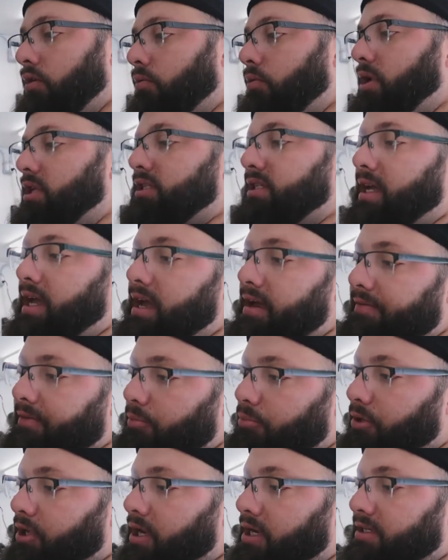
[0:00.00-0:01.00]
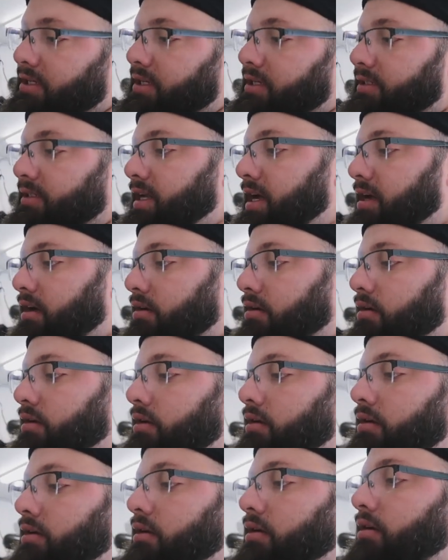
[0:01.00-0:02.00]
once I have the process down
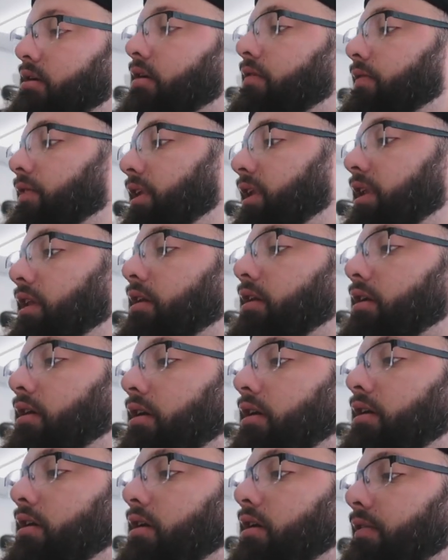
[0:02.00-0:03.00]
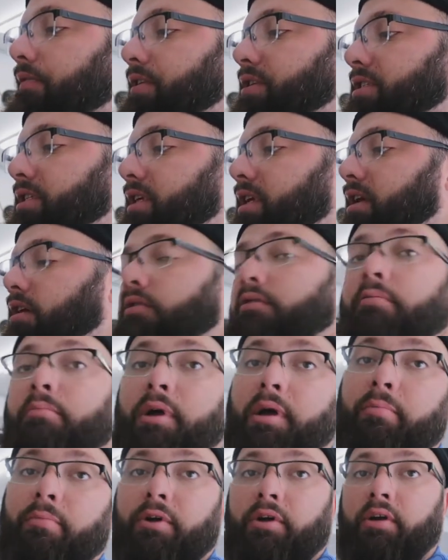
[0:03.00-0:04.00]
of cleaning the car, obviously I'll
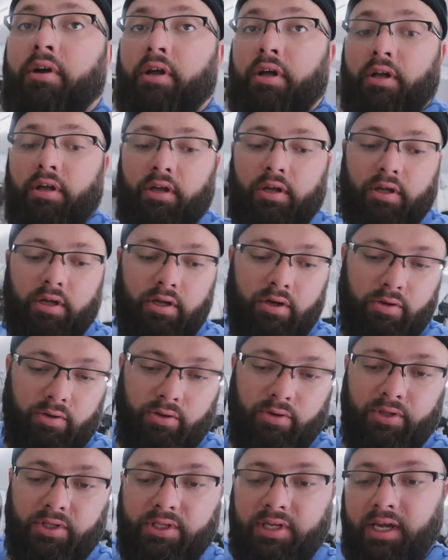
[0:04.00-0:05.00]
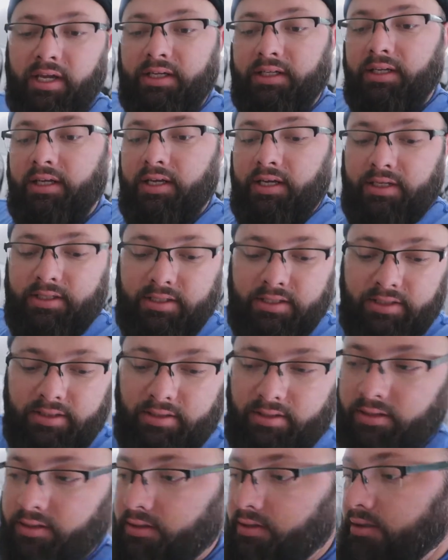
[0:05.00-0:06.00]
remember all the techniques
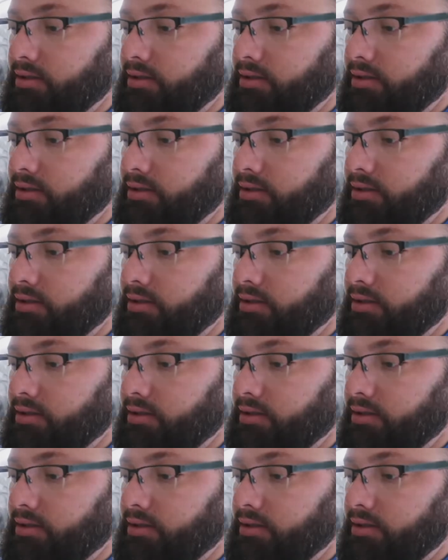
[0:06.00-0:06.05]
and